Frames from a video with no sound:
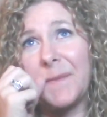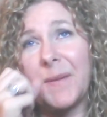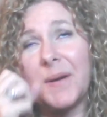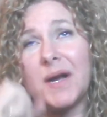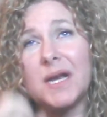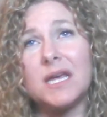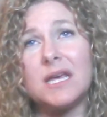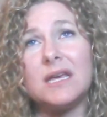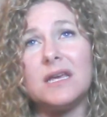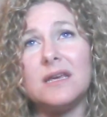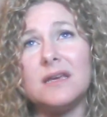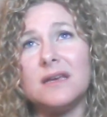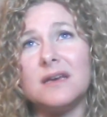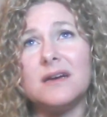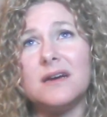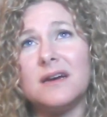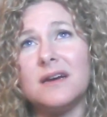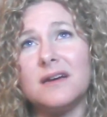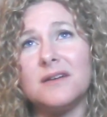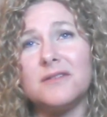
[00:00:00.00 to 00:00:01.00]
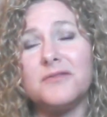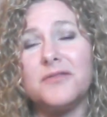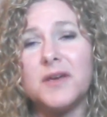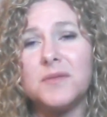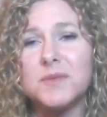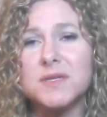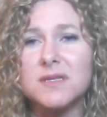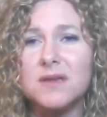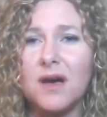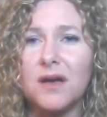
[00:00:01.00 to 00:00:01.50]
a pretty uh,
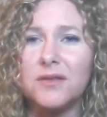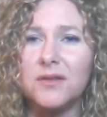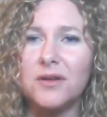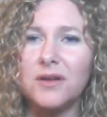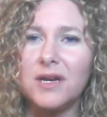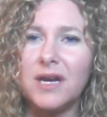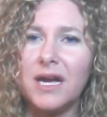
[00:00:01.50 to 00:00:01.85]
famous author,